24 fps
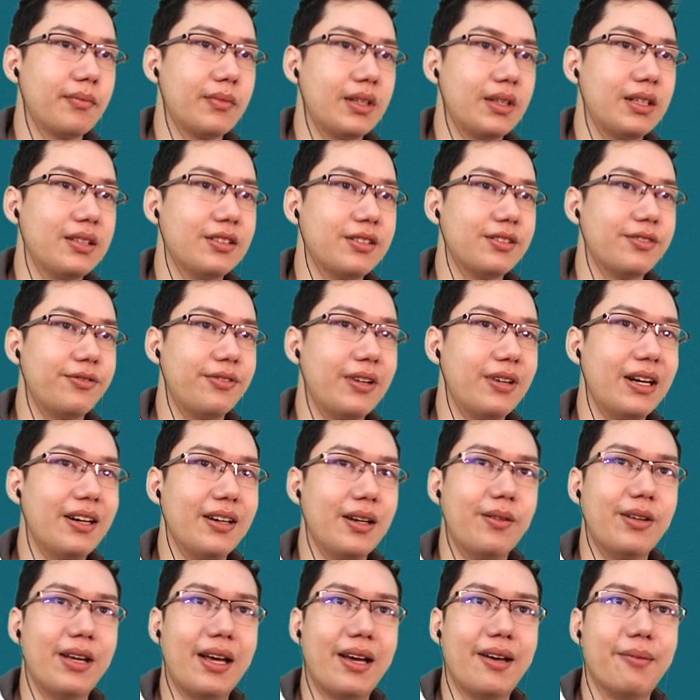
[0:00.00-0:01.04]
This is
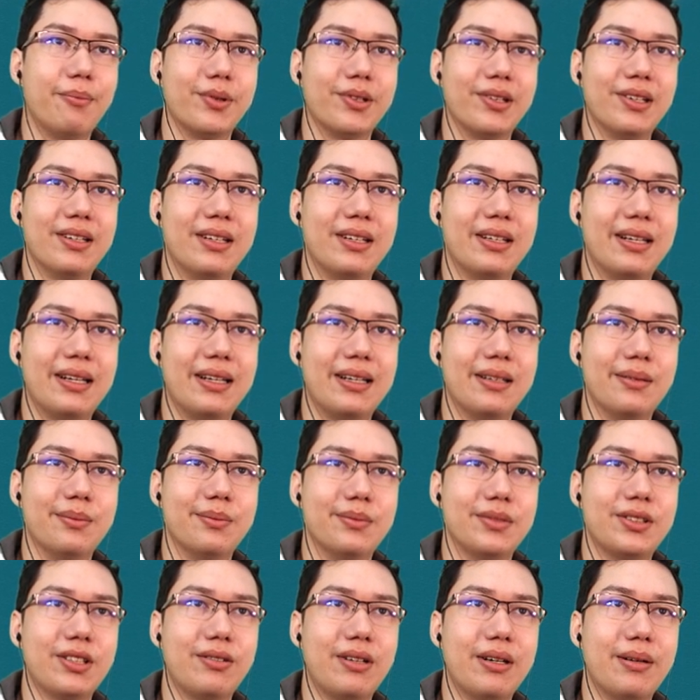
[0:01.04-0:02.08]
very emperor.
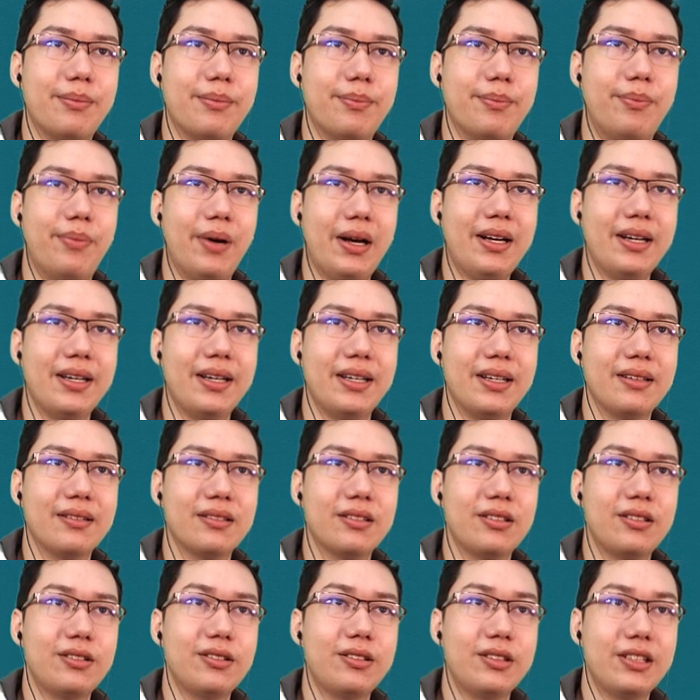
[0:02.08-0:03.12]
Um, so we're
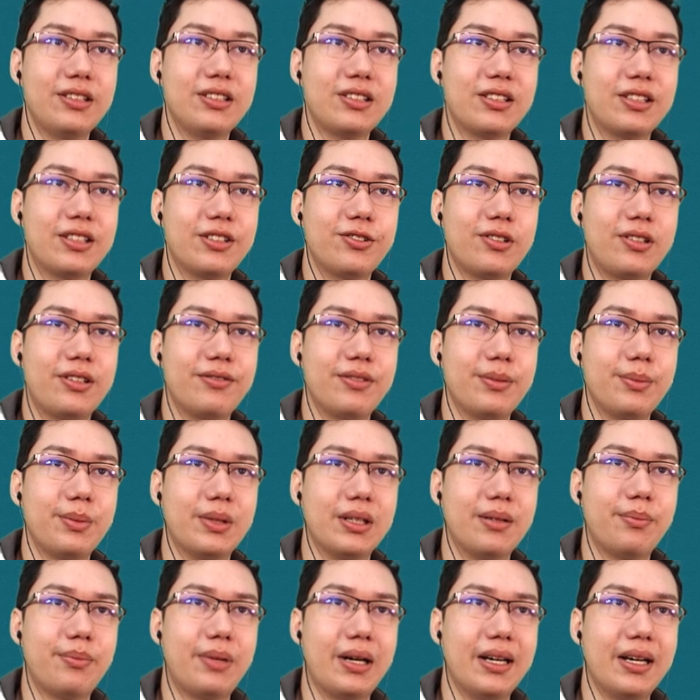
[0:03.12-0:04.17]
buying. Oh, you can just control it from
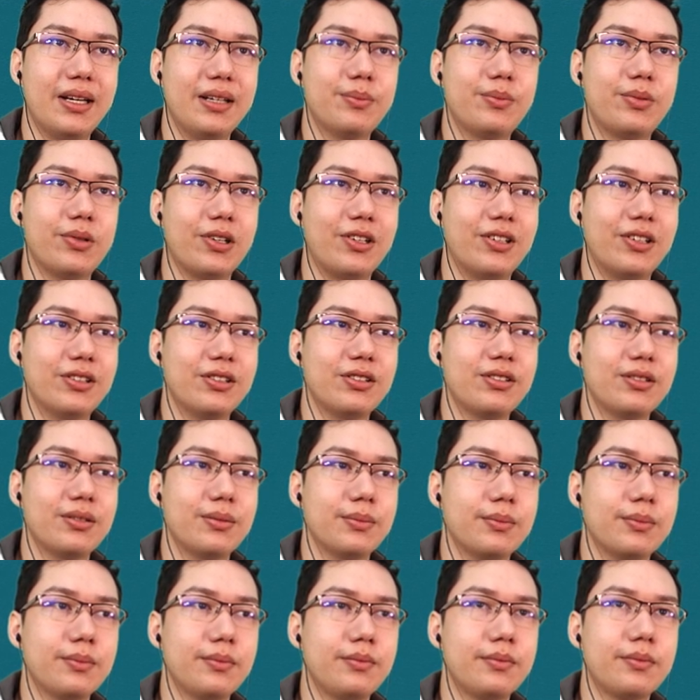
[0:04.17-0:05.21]
here. Buying bronze,
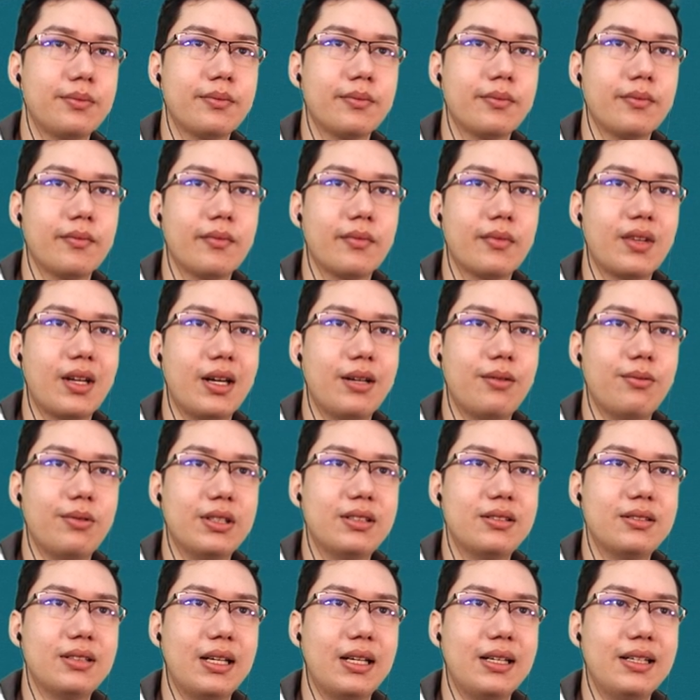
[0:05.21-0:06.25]
and we're
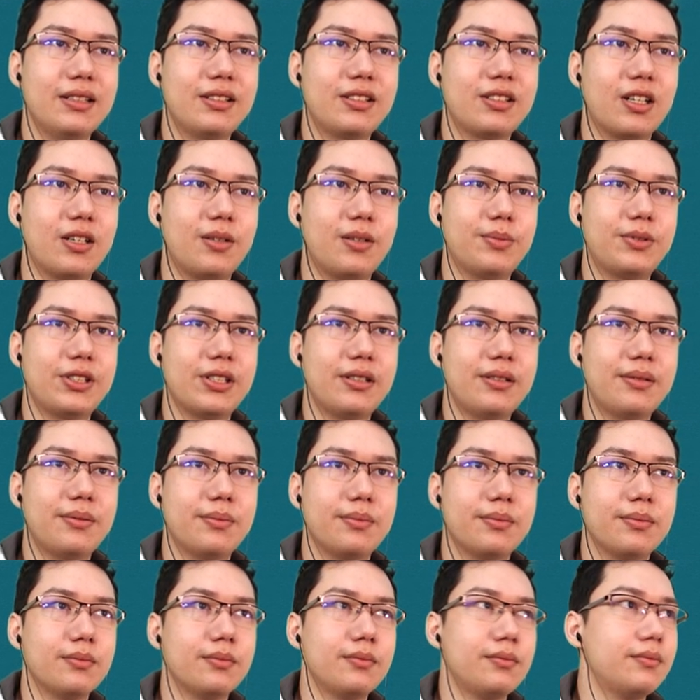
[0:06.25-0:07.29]
selling sculpture.
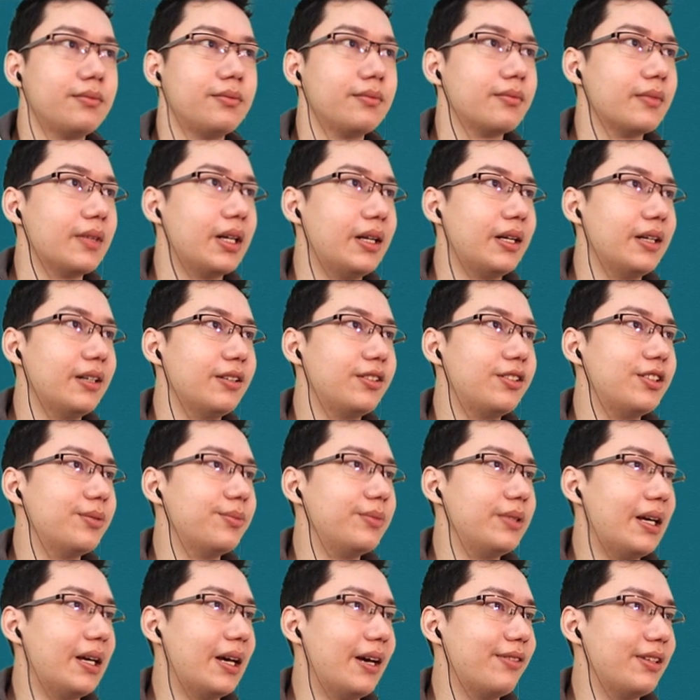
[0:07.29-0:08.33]
And I assume
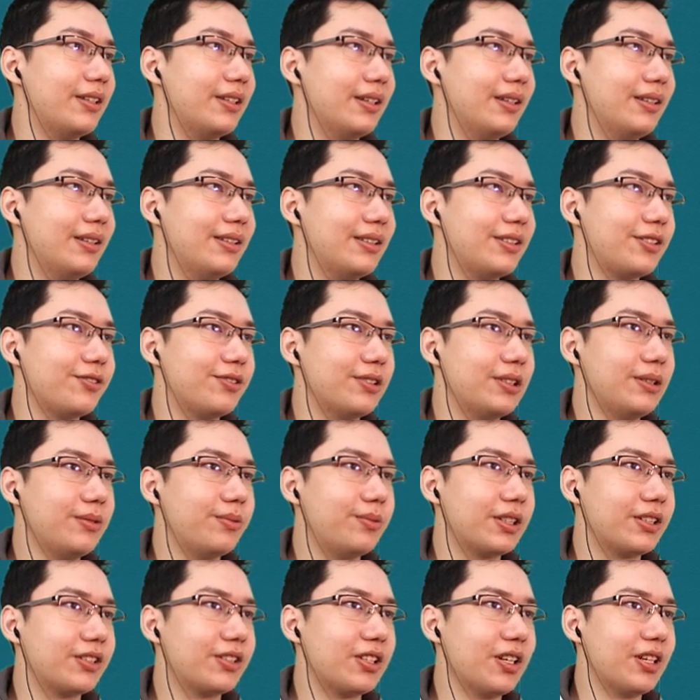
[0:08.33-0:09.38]
we have an industry
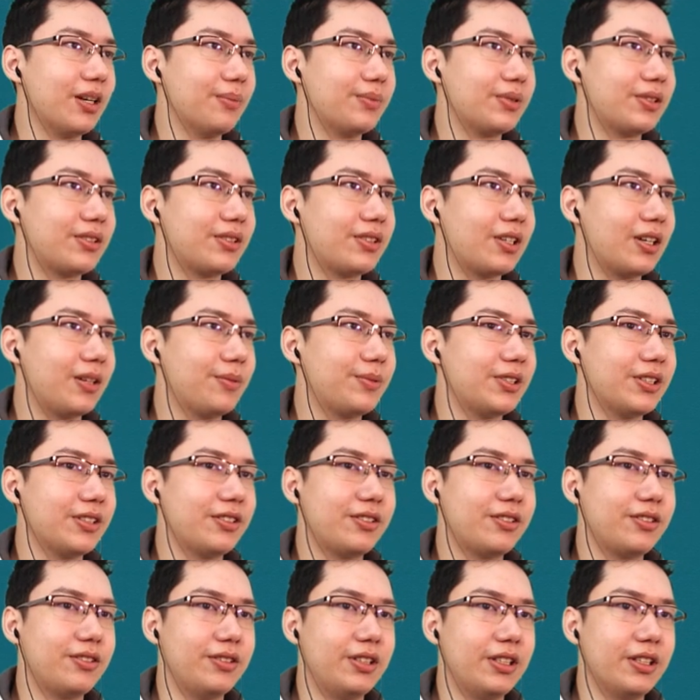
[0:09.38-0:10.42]
workshop, sculpture
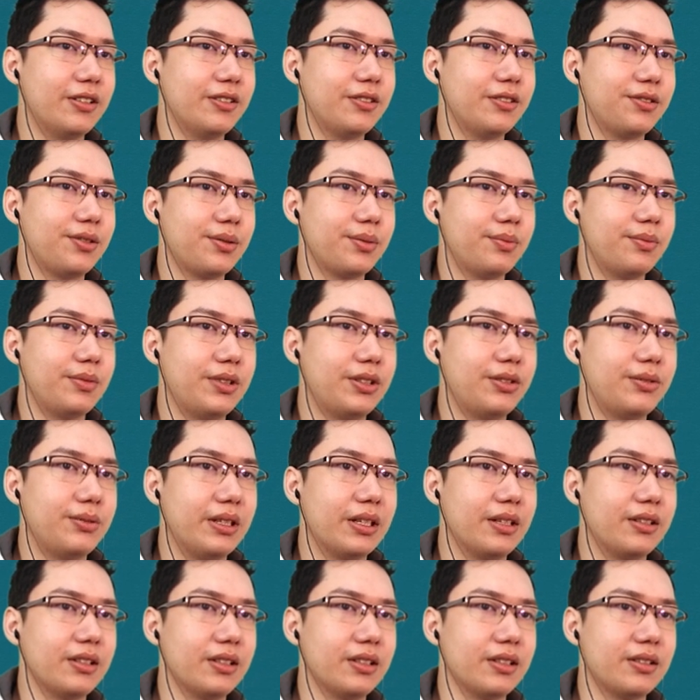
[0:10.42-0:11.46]
studios, which we
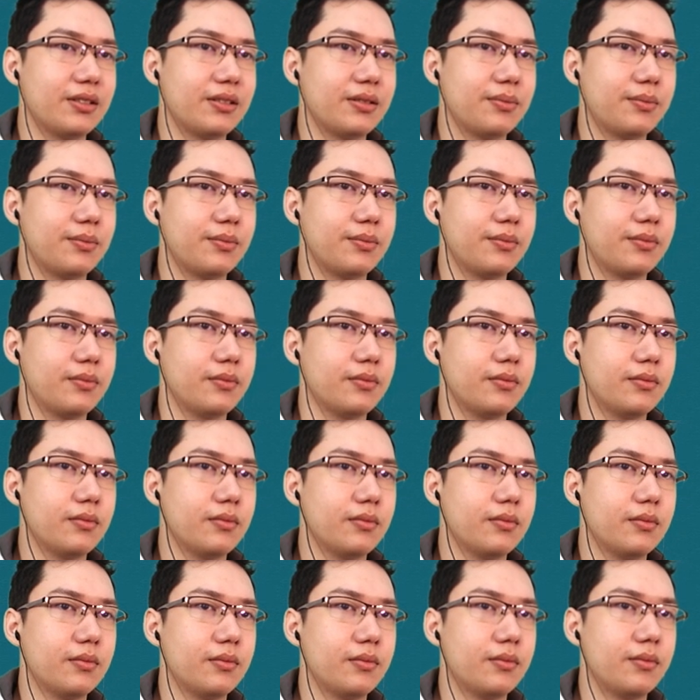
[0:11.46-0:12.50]
can just
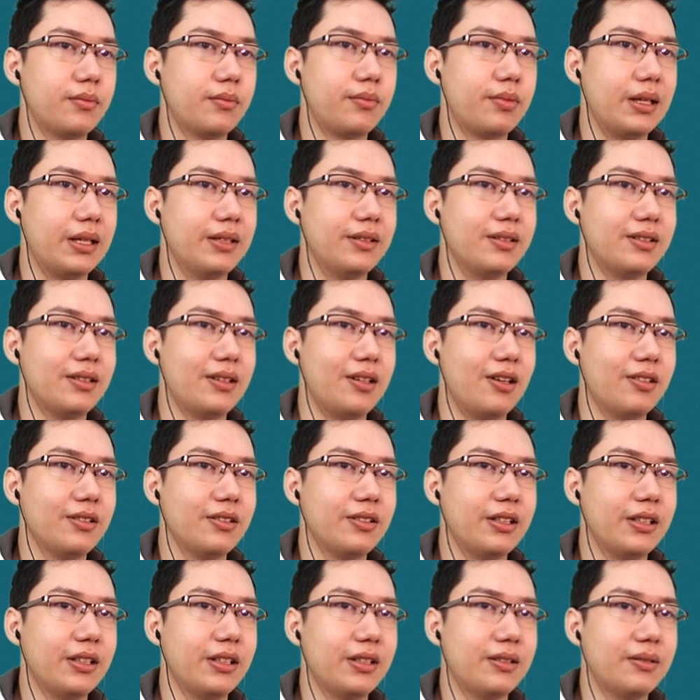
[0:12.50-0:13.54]
place
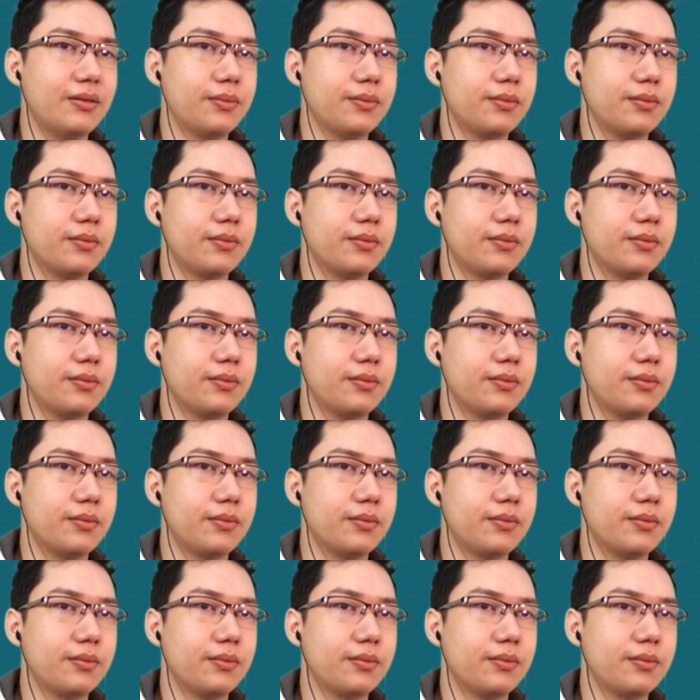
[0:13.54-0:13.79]
along here.